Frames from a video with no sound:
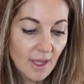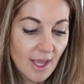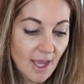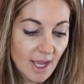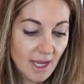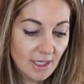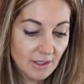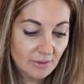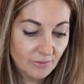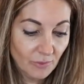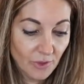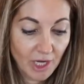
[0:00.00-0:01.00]

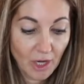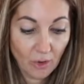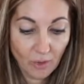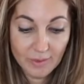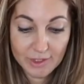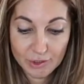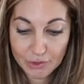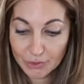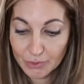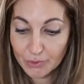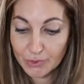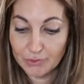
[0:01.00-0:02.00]
And what I always
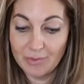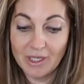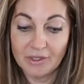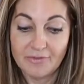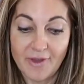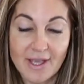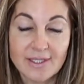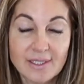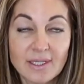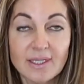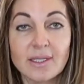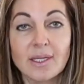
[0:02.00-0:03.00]
do to make it
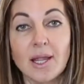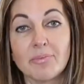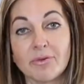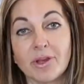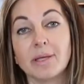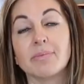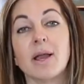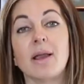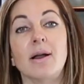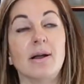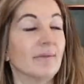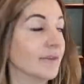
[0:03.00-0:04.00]
faster, I preheat my
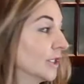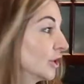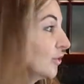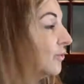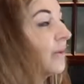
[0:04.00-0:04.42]
oven to